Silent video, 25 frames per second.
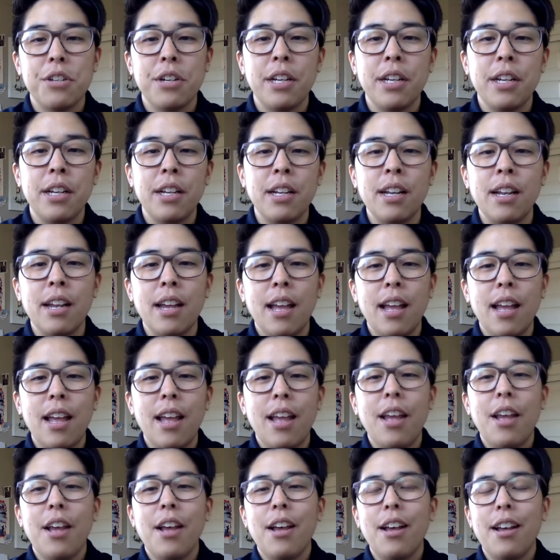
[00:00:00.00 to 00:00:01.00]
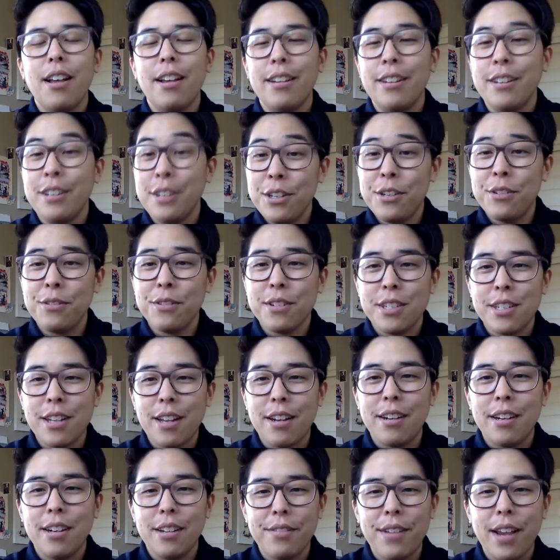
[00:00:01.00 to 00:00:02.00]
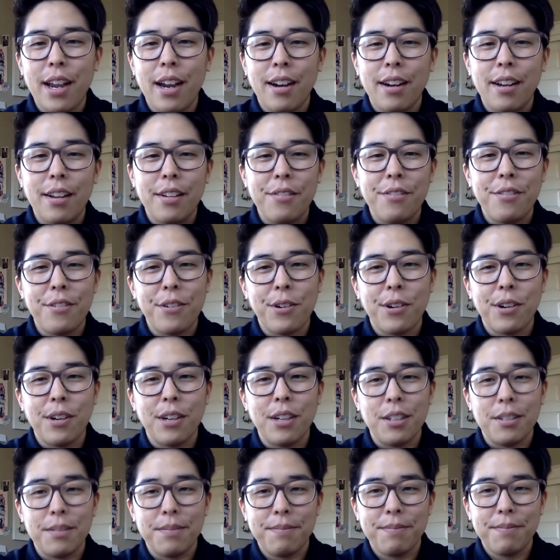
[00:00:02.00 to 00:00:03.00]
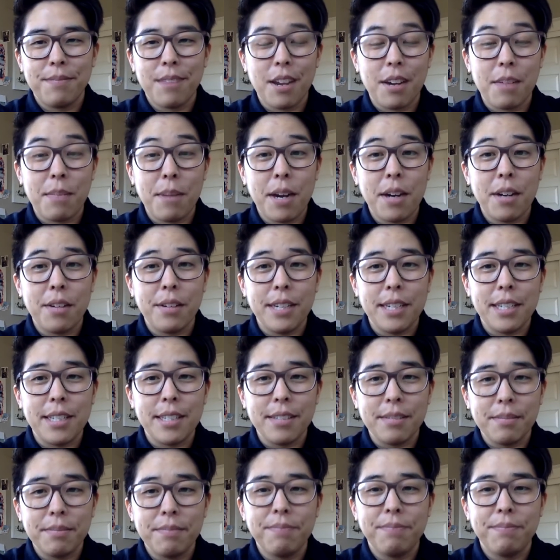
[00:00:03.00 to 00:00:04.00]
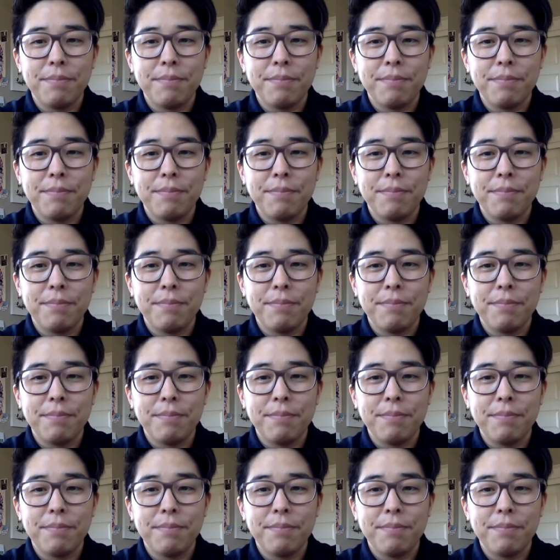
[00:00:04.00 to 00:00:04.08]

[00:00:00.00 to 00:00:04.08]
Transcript: in a new regenerative era for our bioregion.